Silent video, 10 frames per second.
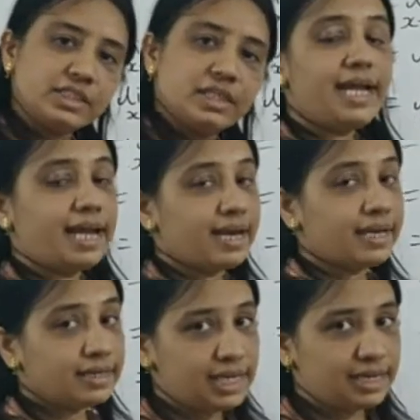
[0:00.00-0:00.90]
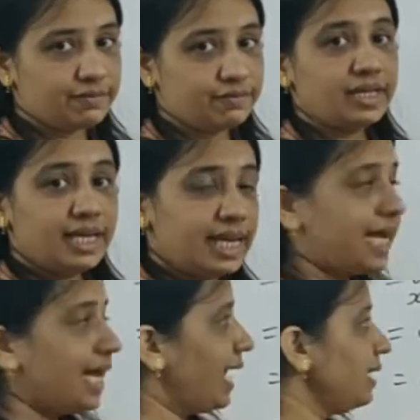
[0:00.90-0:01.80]
And if
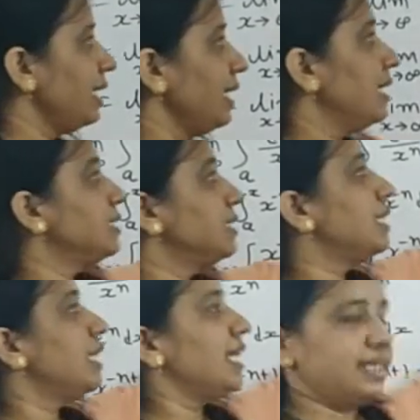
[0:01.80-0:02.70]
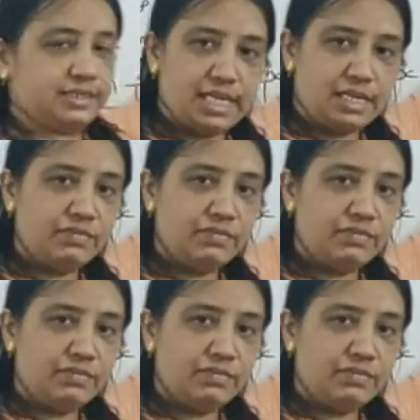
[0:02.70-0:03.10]
n is less than 1